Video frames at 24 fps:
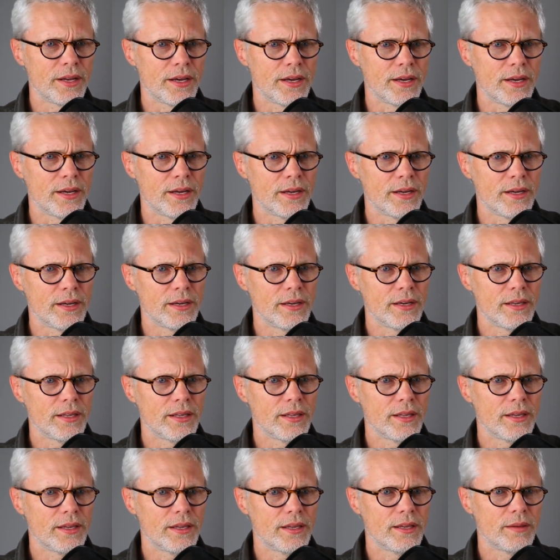Uh,
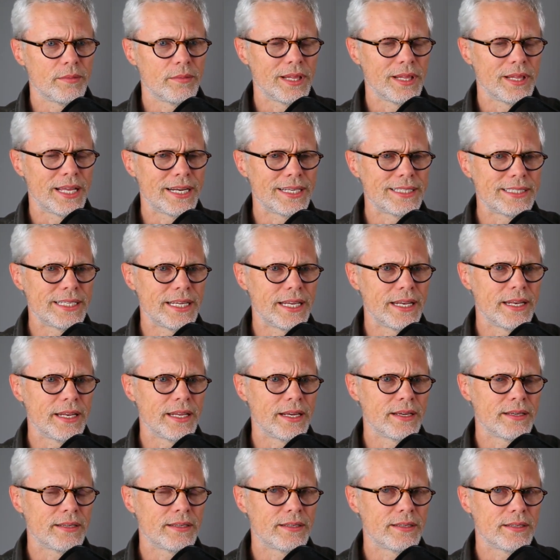I'm glad it's
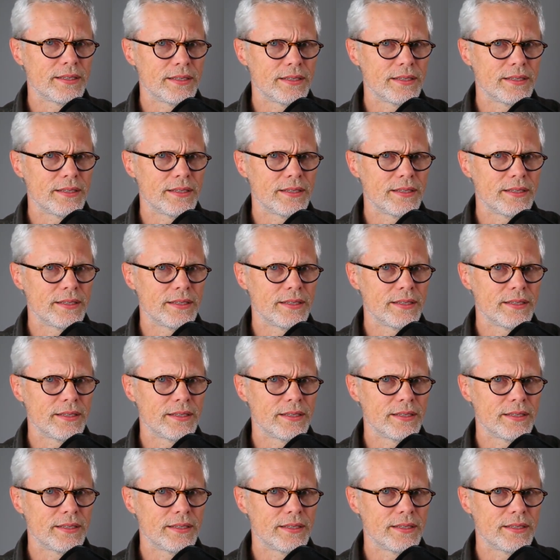ending.